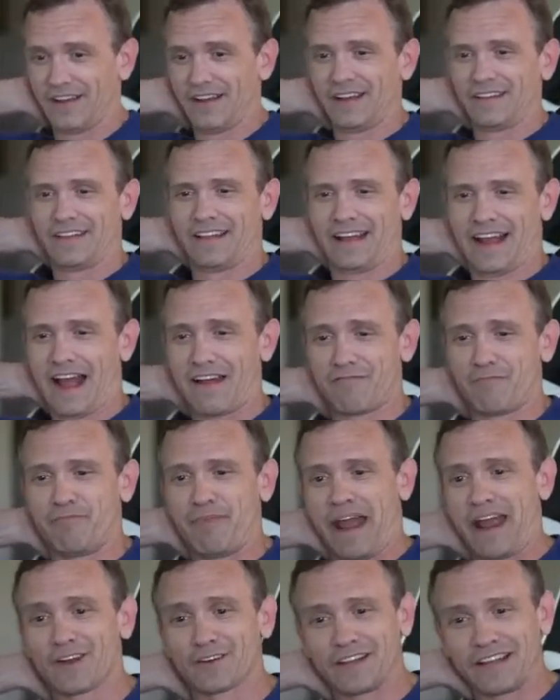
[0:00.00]
Yeah,
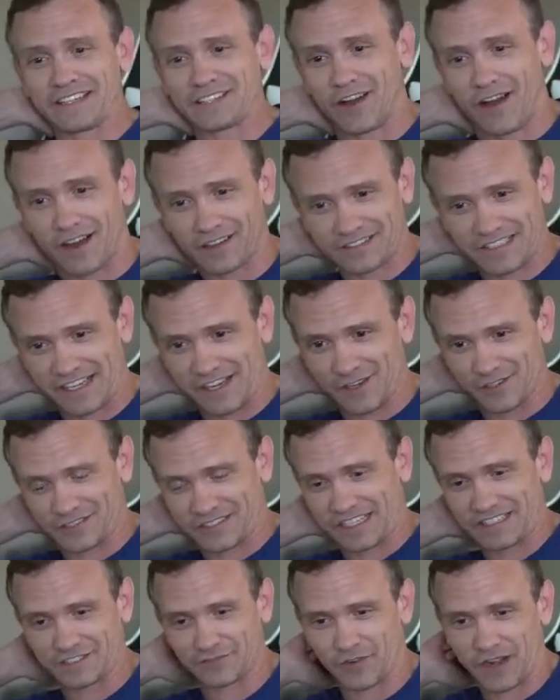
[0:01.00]
dude. I haven't talked to you
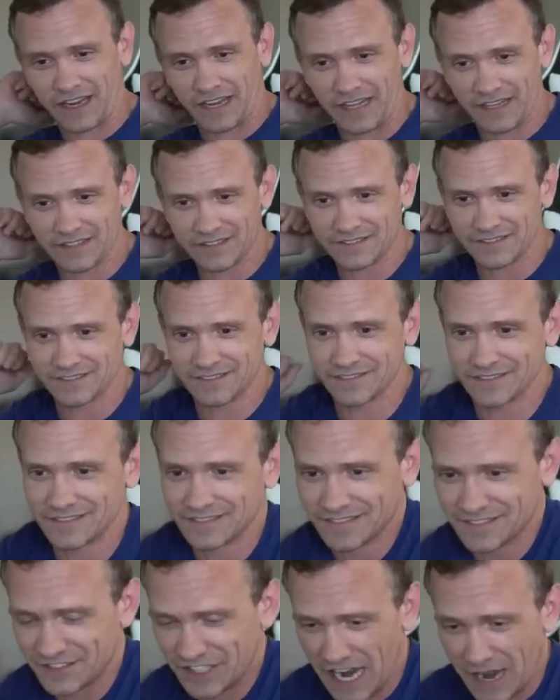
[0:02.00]
since freaking
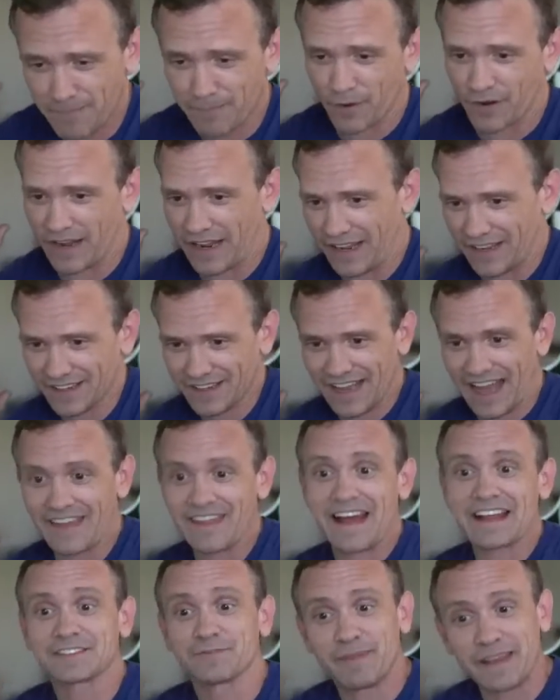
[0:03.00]
Jeopardy, and
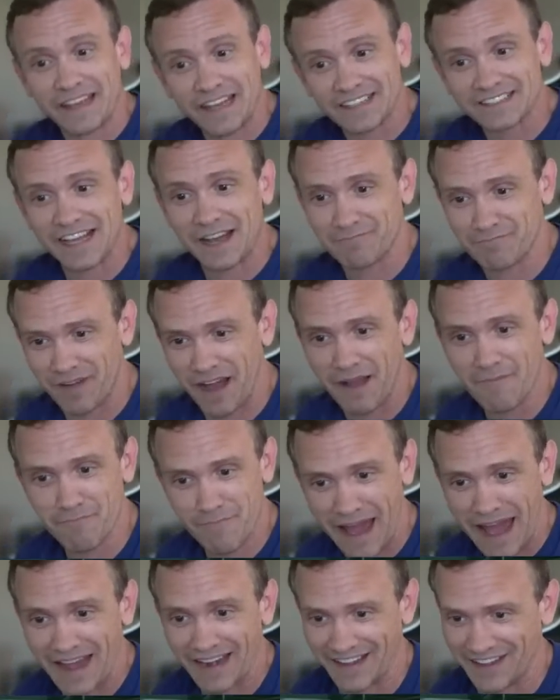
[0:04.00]
that's because I'm
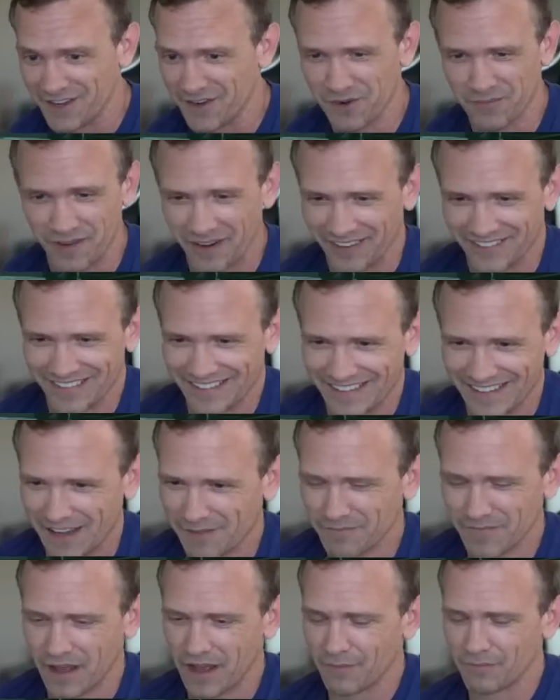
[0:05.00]
mad at you. Apparently,
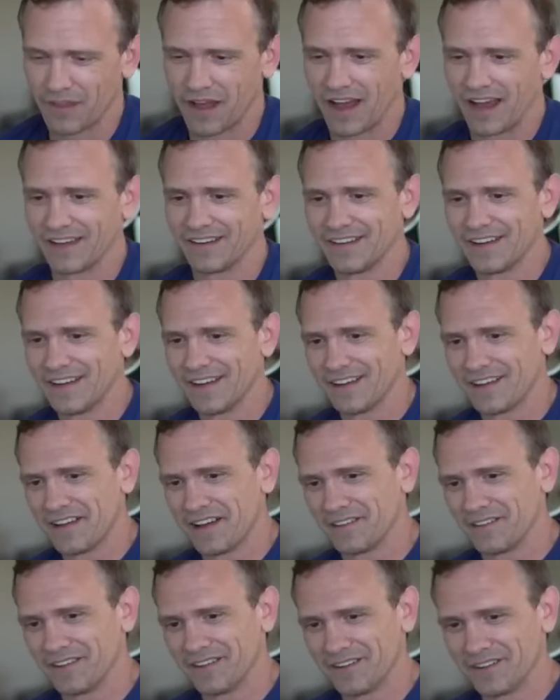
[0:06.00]
I'm not. I did
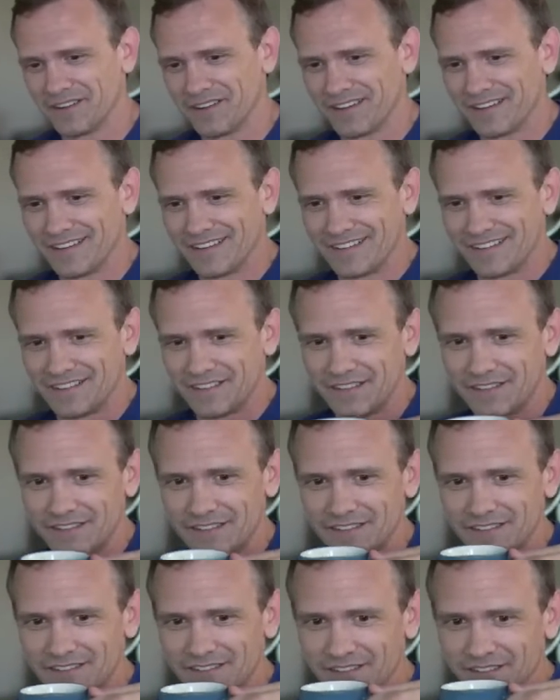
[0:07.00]
have that moment. I was like, oh
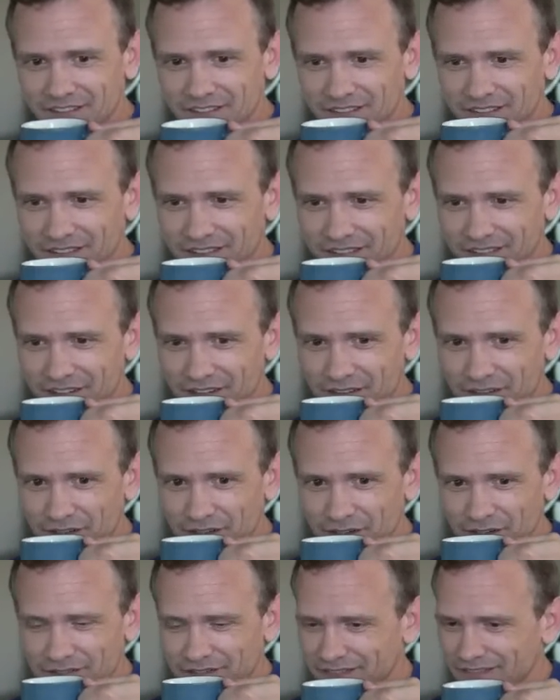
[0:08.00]
no, did
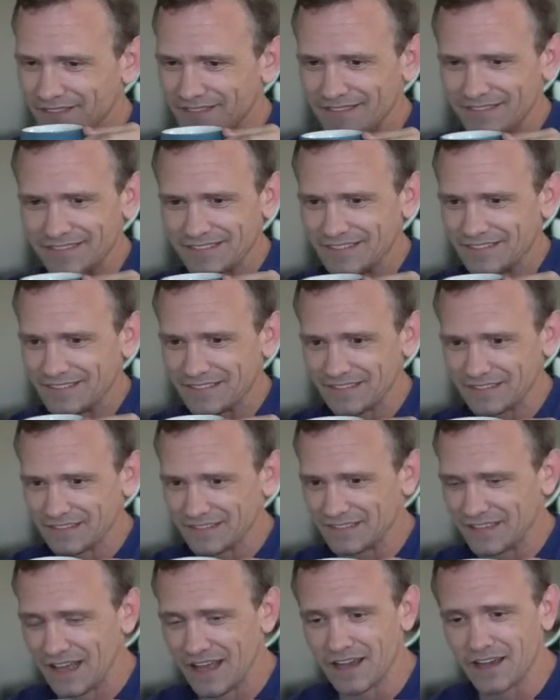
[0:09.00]
I go too far?
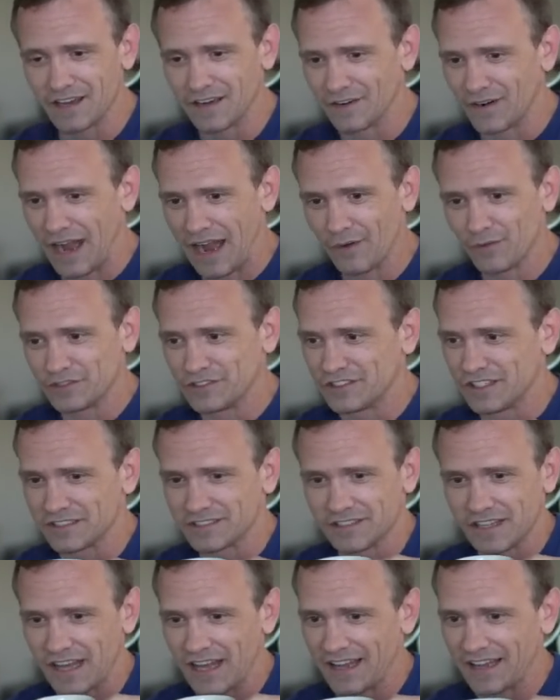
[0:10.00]
But no, I was
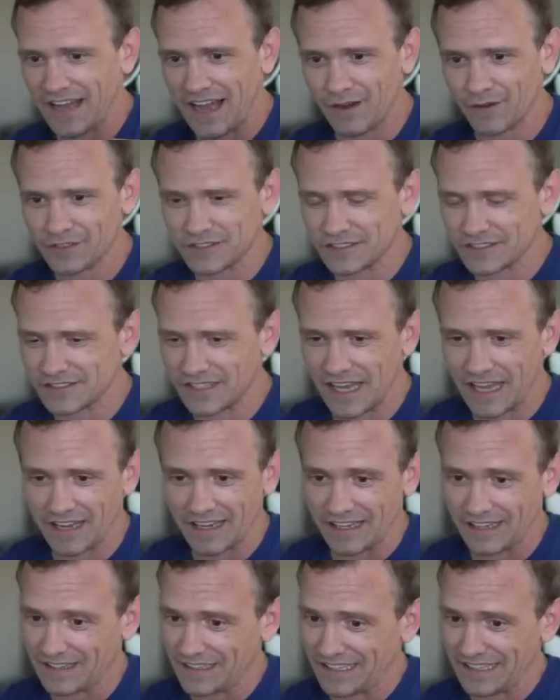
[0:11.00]
just like,
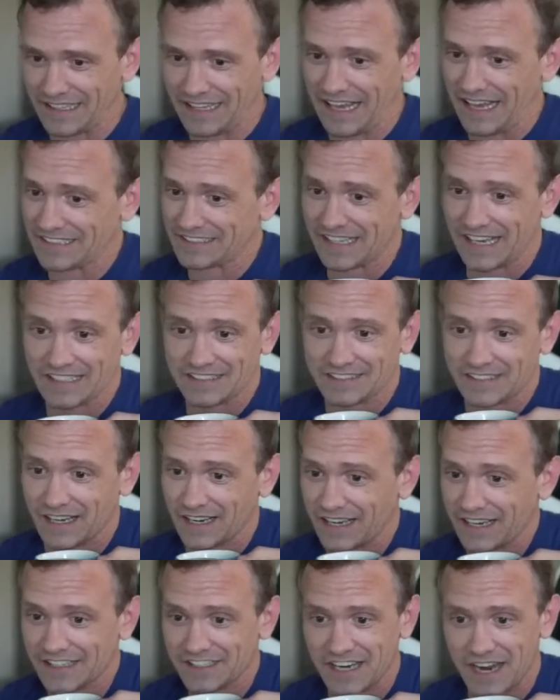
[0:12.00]
yes, I
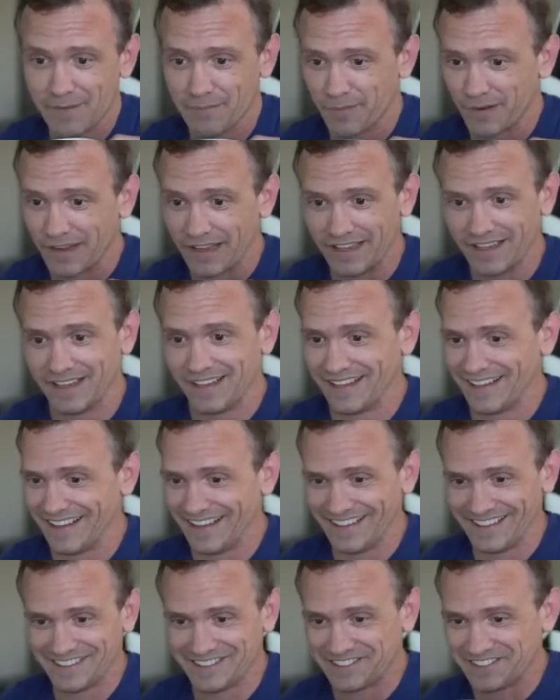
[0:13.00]
suck at Jeopardy.
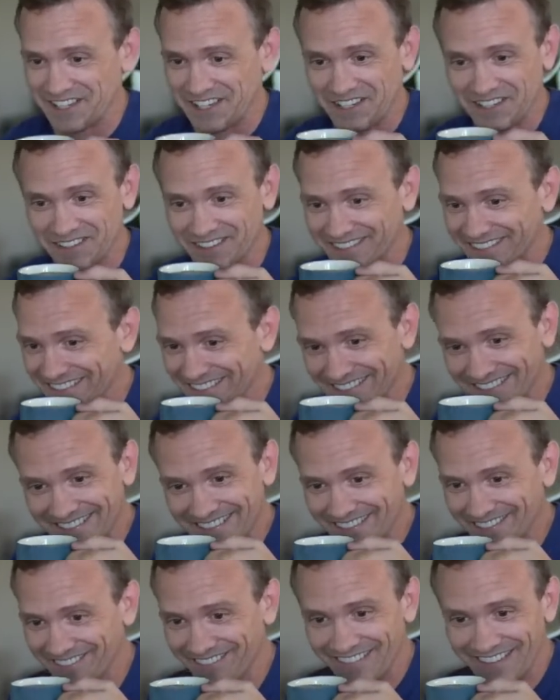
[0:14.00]
So,
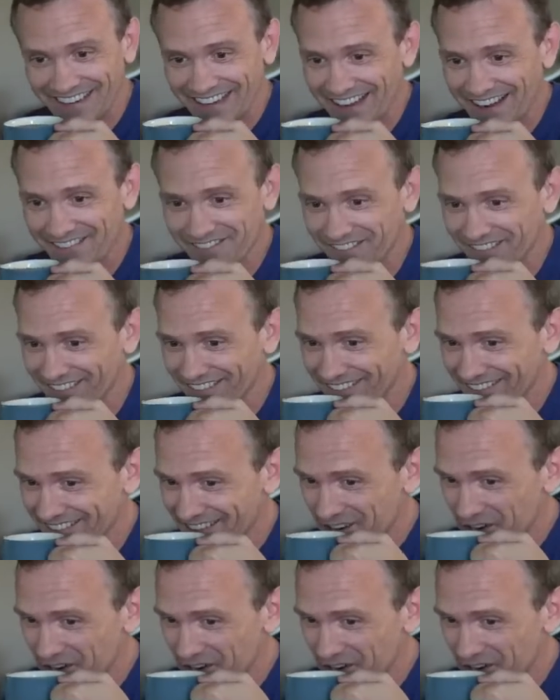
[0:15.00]
whatever.